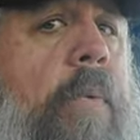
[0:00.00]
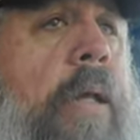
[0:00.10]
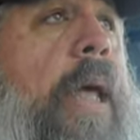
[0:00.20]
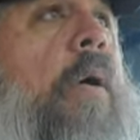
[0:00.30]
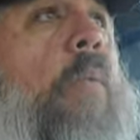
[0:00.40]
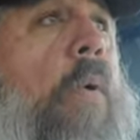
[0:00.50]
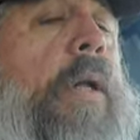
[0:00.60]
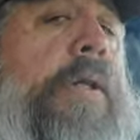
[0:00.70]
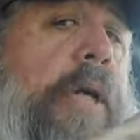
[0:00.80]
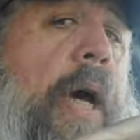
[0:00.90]
and that
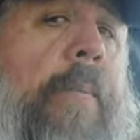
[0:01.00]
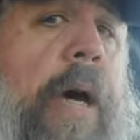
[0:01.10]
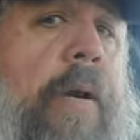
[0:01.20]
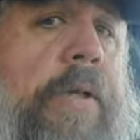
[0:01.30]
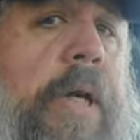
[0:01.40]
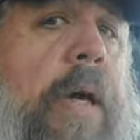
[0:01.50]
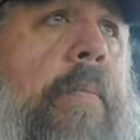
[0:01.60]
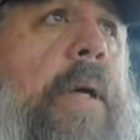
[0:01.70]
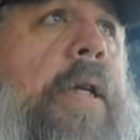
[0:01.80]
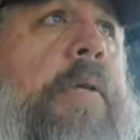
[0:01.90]
1 time out of
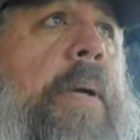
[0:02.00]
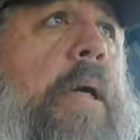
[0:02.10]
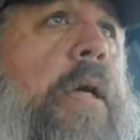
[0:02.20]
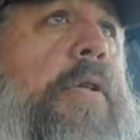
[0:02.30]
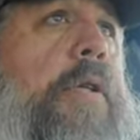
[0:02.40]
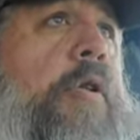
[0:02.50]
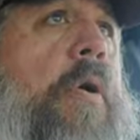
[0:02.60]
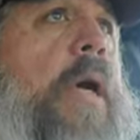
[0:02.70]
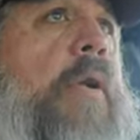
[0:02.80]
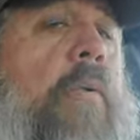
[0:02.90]
10 it's because they're
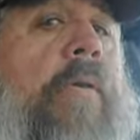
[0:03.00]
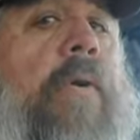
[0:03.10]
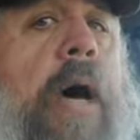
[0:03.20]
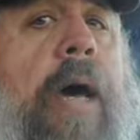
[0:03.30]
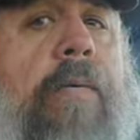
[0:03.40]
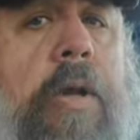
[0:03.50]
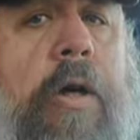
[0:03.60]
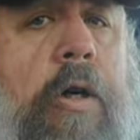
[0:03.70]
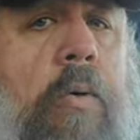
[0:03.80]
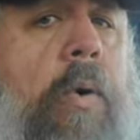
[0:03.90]
trying to revive their
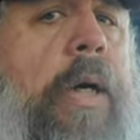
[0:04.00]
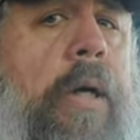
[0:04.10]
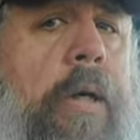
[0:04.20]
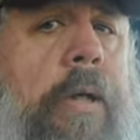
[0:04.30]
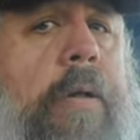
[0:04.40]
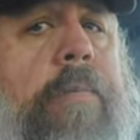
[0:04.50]
career.